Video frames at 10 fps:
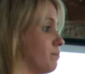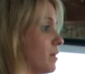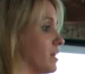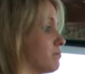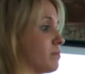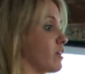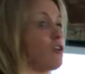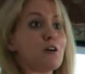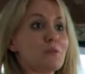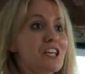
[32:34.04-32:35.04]

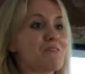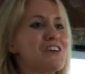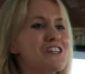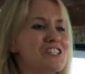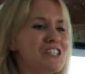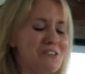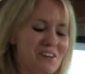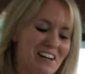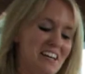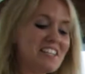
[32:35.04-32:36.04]
car or whatever
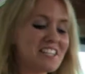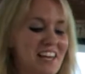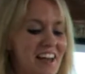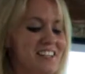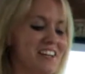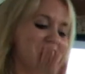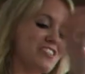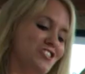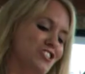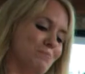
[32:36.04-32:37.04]
to Kenya and
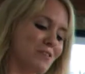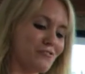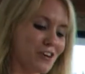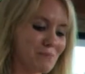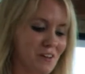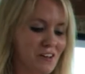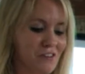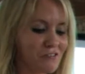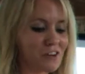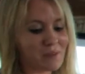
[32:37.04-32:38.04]
then ship it from
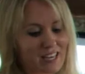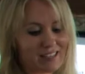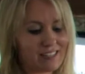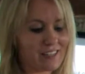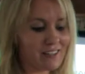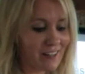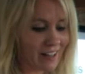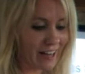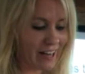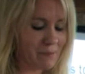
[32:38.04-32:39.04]
Kenya
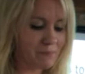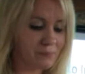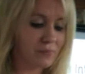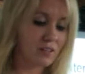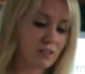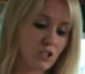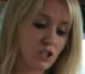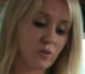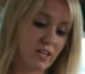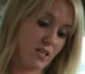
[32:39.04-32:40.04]

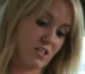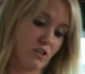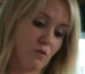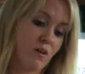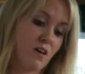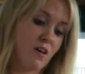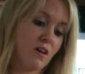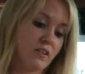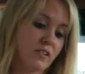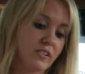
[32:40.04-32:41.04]
to the EU.
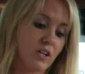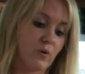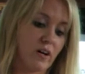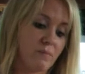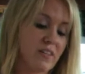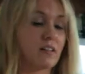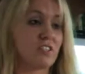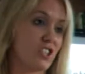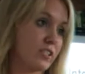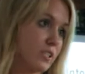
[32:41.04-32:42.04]
So
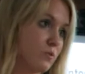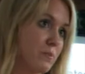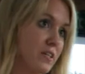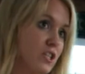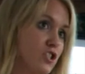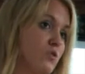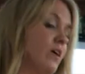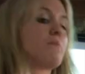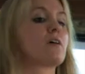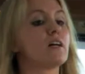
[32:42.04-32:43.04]
logistics will be an issue,
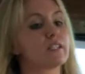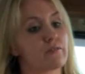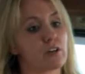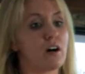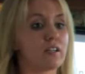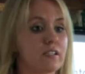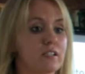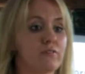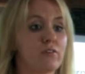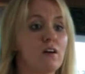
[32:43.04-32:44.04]
and because of the cost
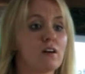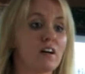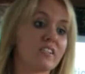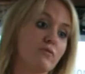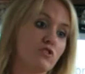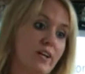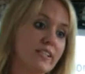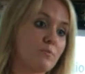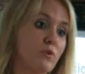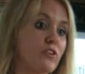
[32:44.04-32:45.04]
of
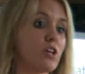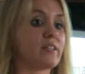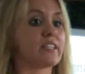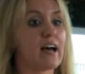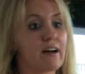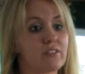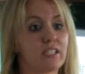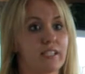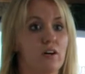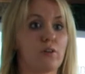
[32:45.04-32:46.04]
transport, they're going to have to
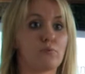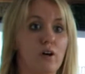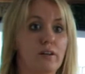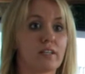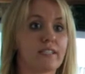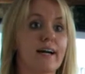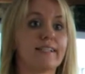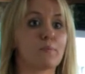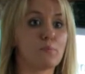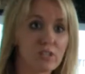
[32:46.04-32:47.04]
sell the product
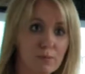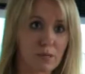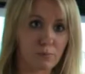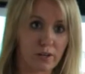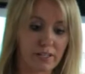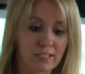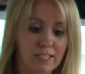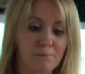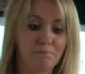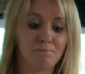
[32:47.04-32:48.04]
as a premium product.